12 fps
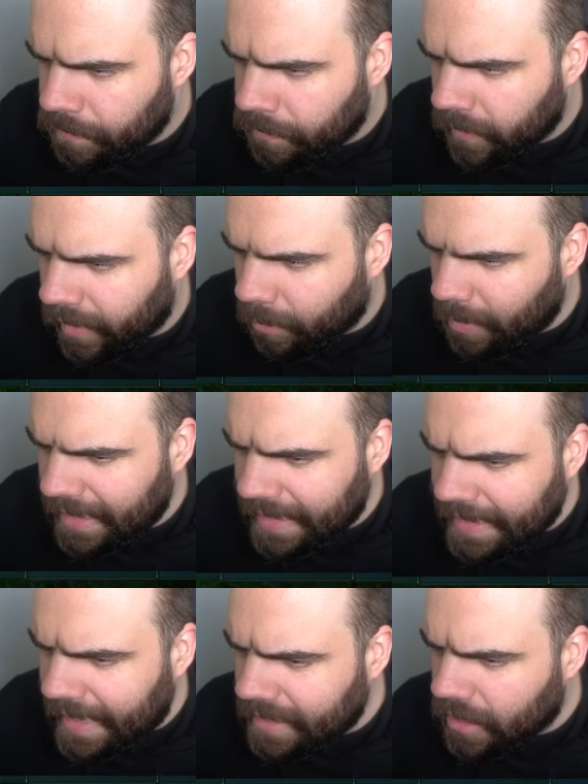There's been a
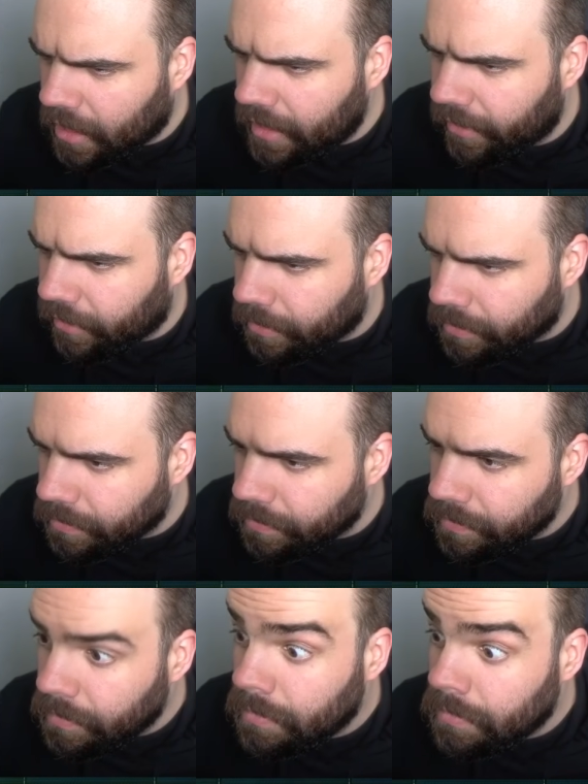cataclysm.
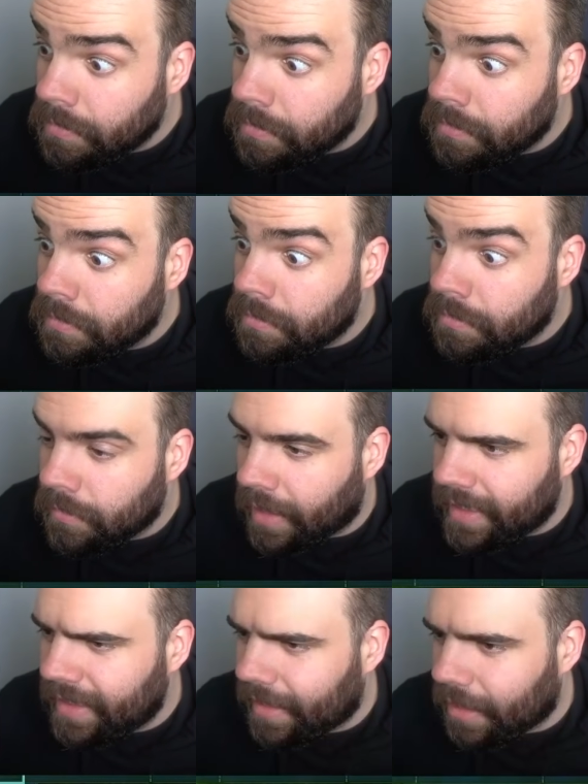I
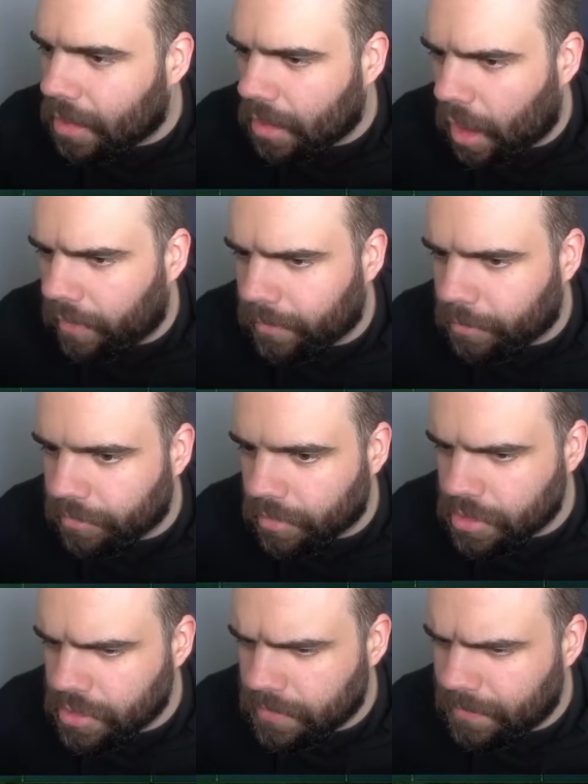need like a lava
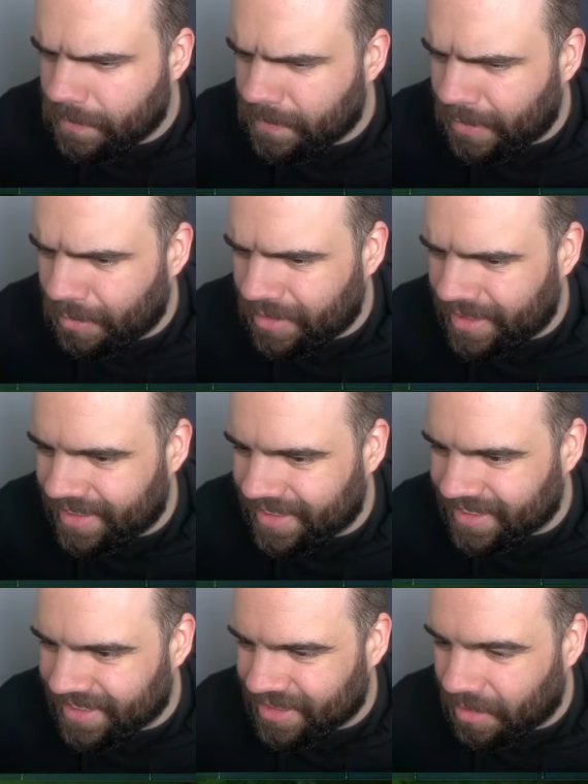brush. I also need this
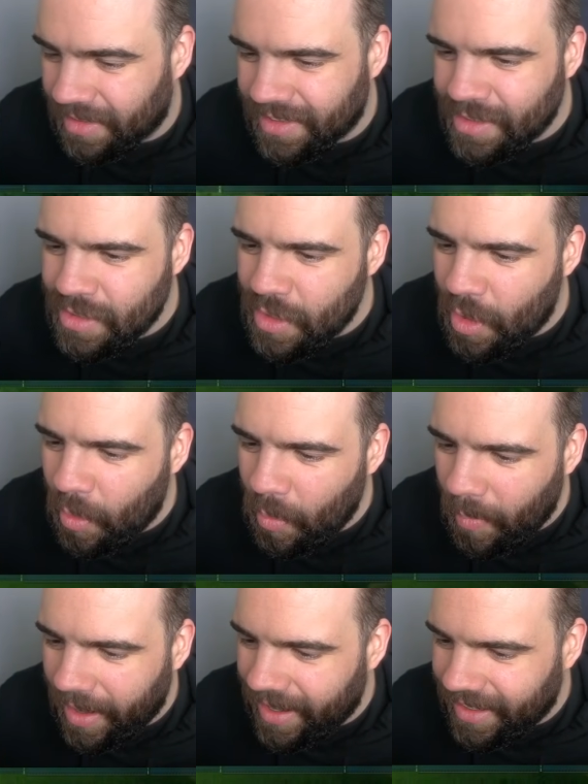to start. There's no
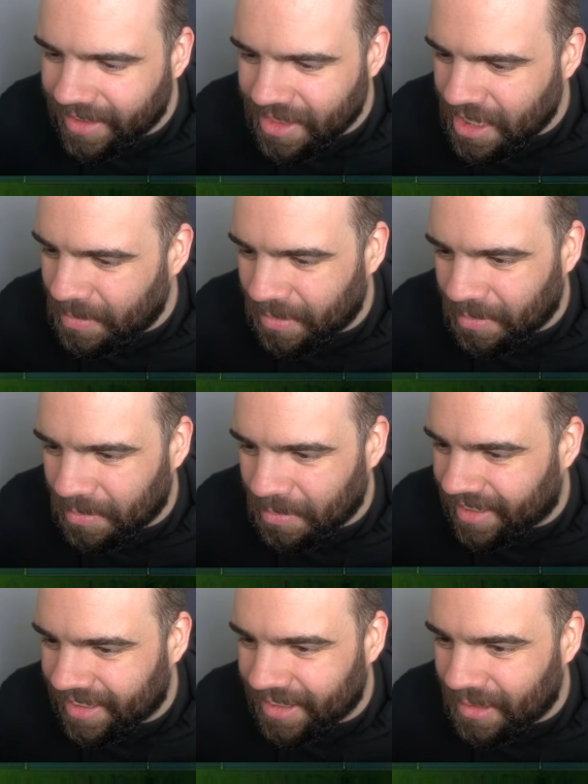way the Jeep is
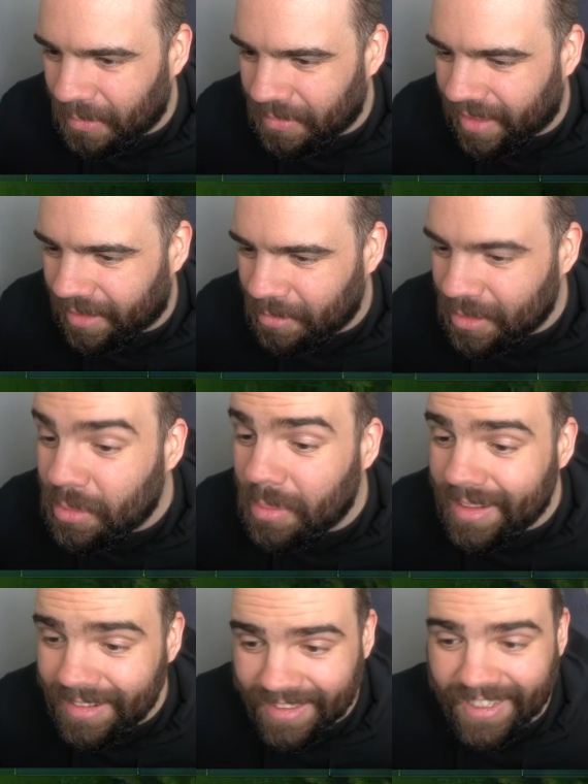making it over there. We'll do a
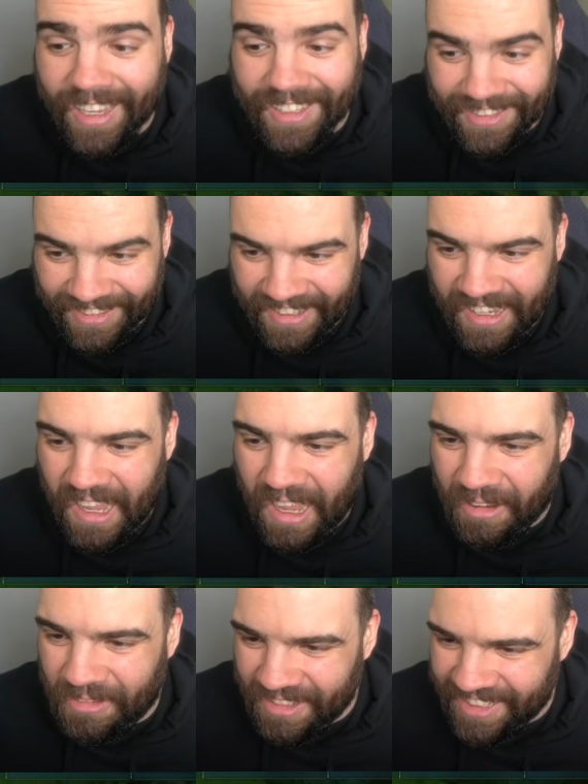little test.
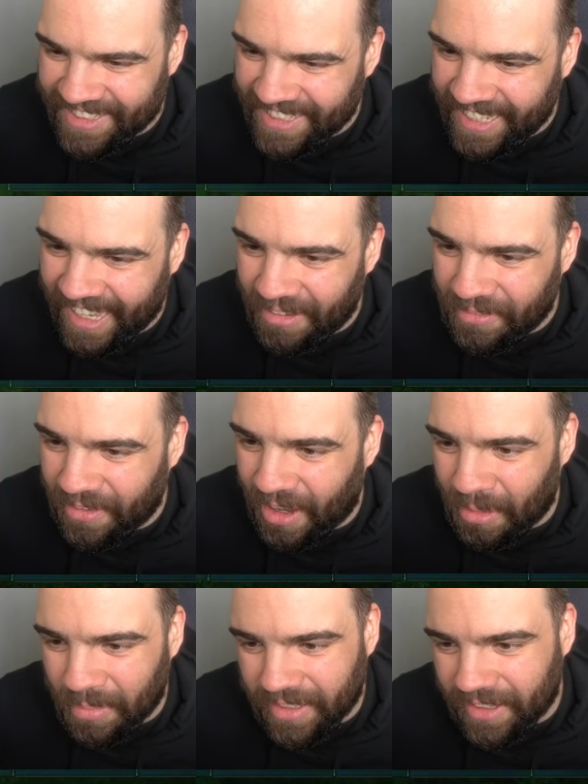We'll see how
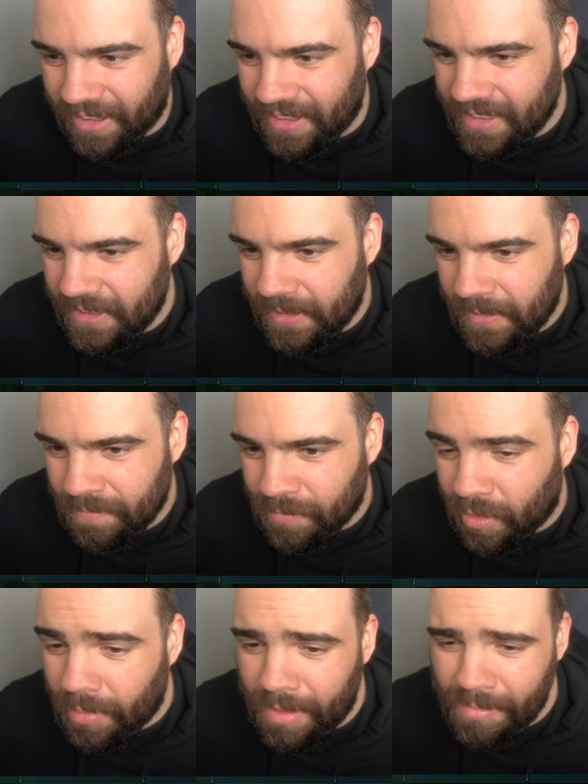far we get.
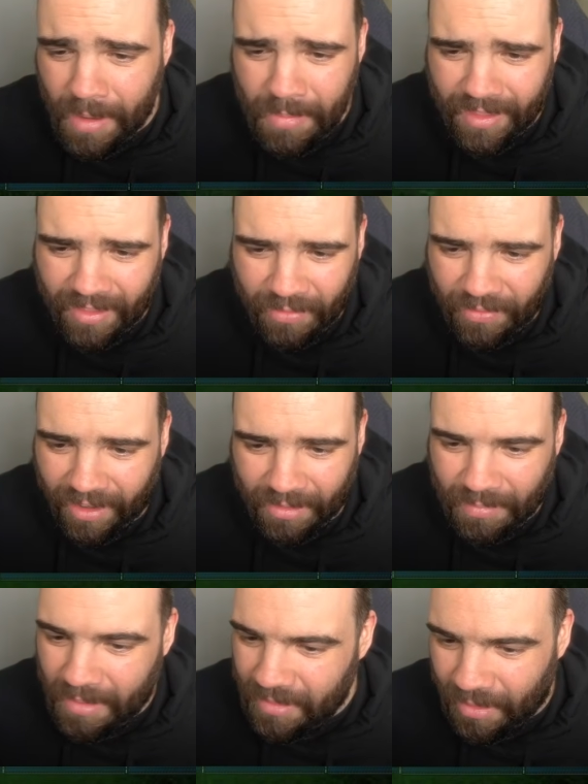Because, I mean, maybe this is fine.
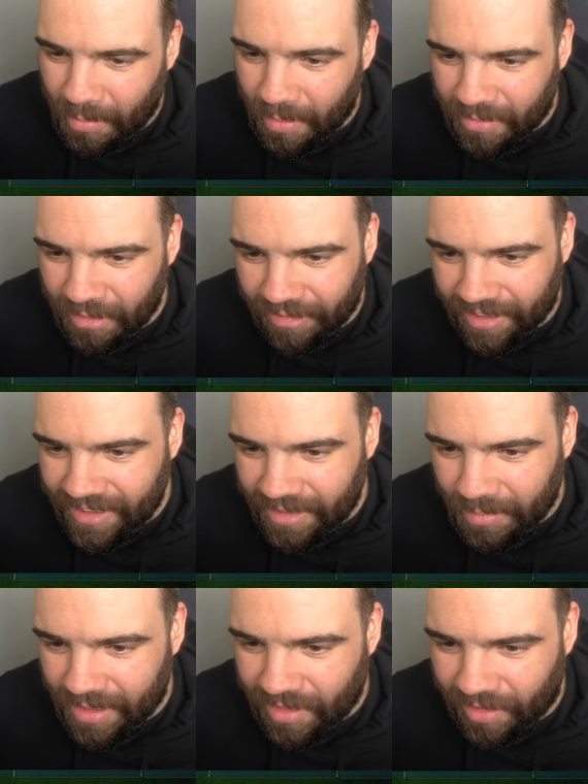Maybe this works already
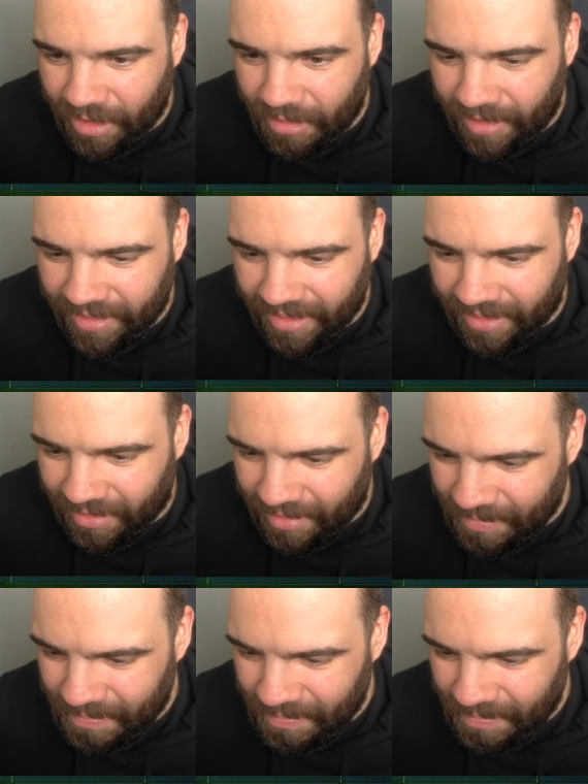and we can just go like this.